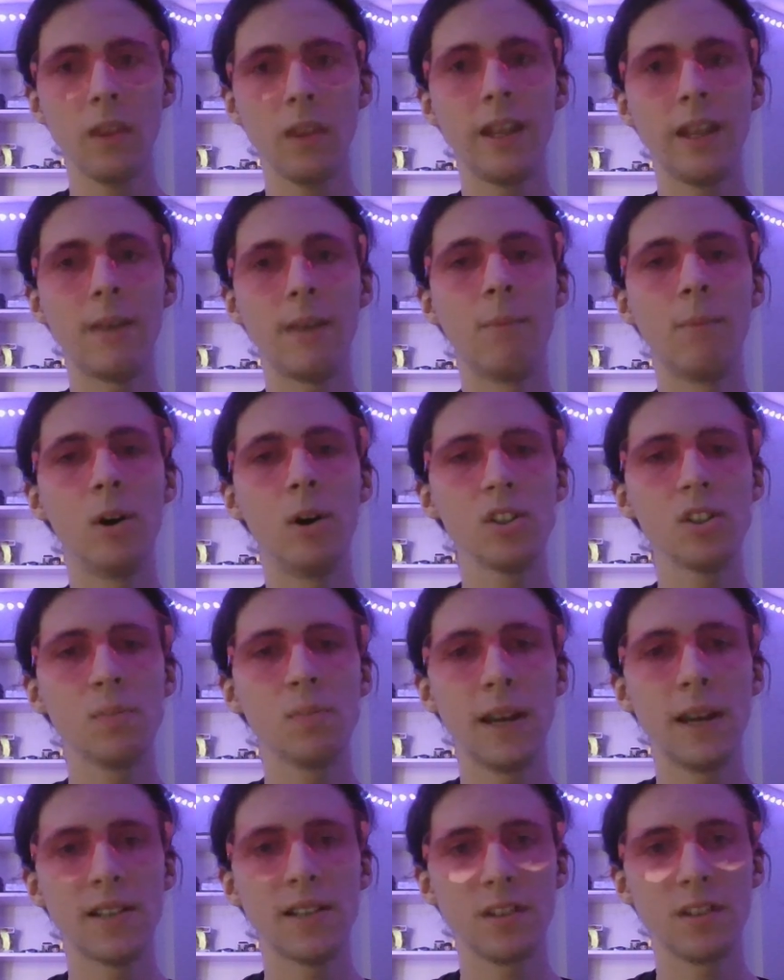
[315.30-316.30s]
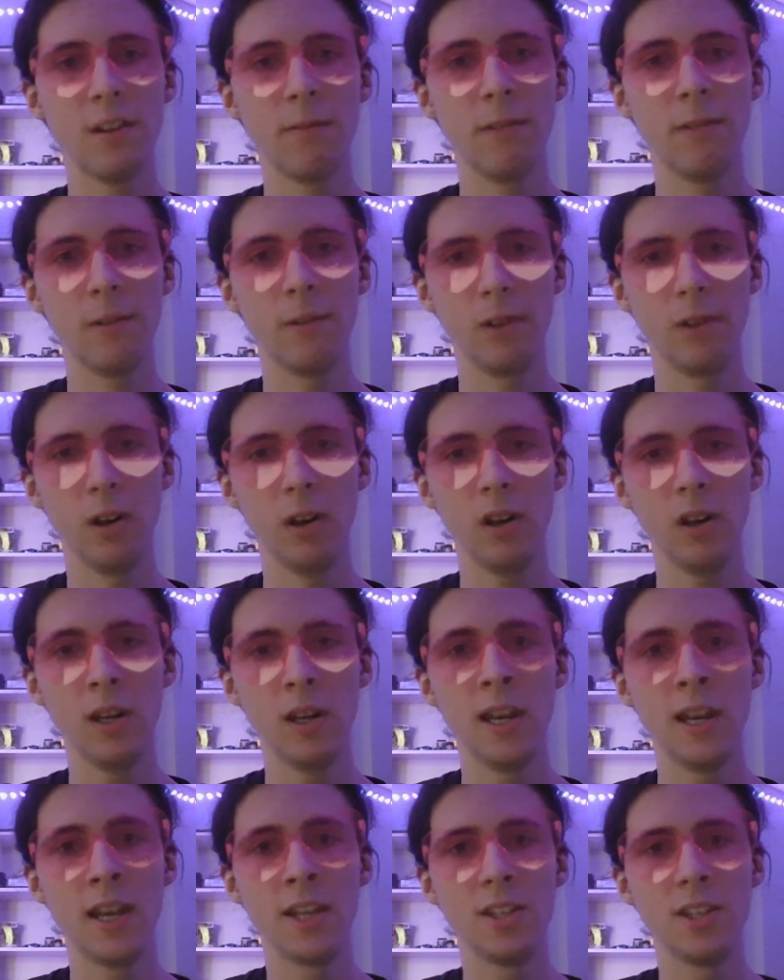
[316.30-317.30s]
and most messed up of all,
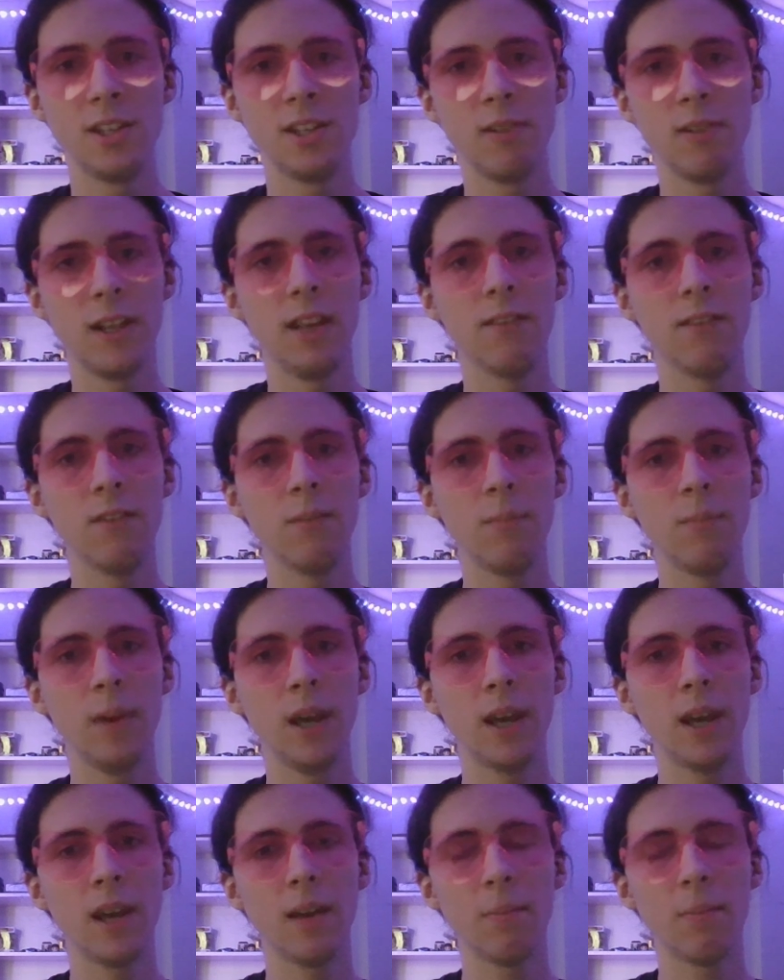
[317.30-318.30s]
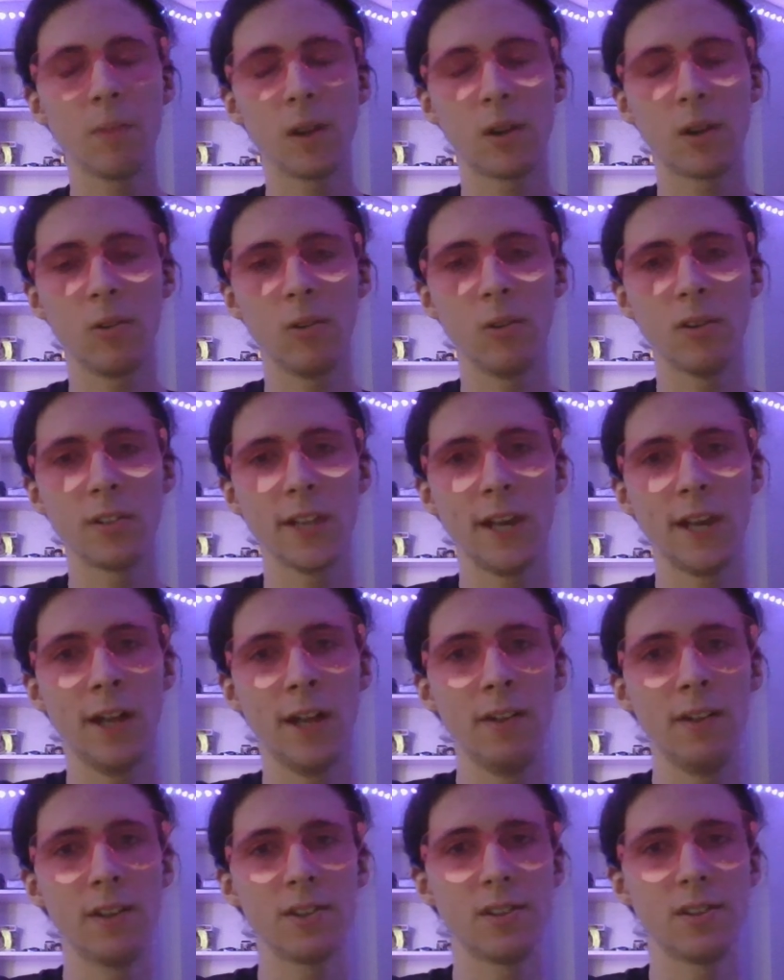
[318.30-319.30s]
she would even pick up the Gore's
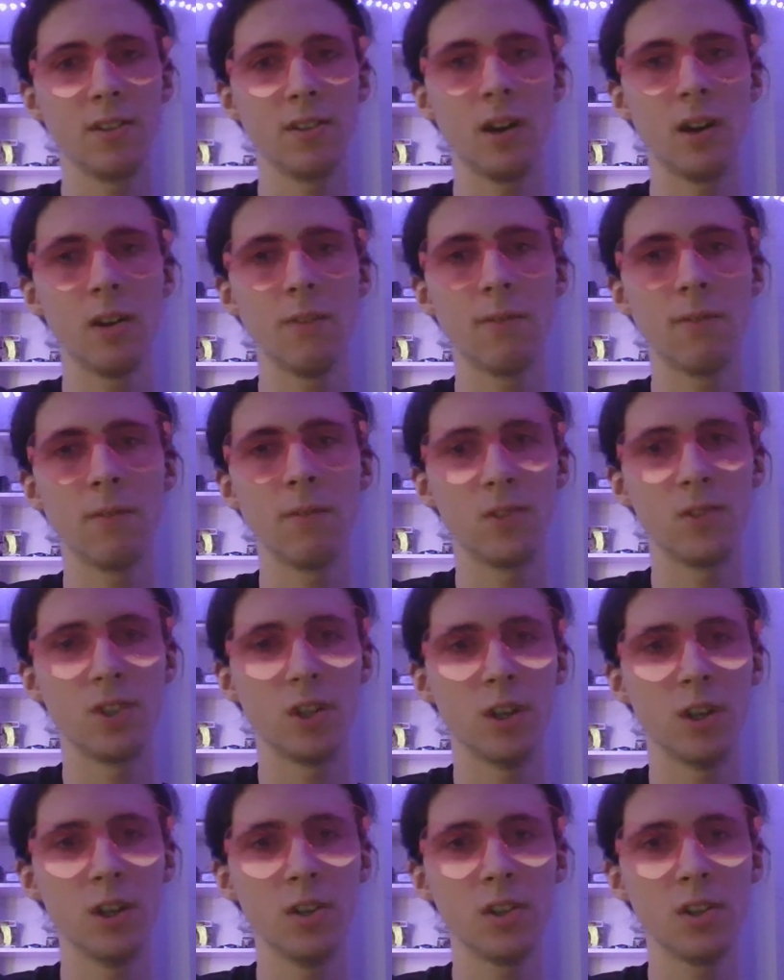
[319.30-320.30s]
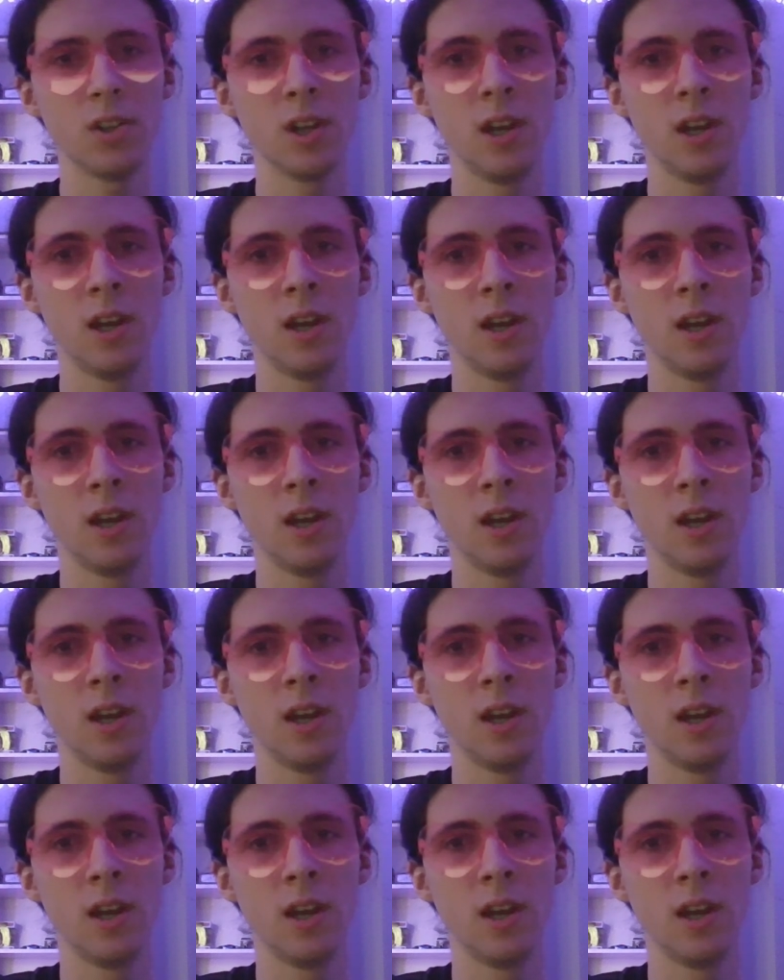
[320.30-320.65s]
eldest daughter from church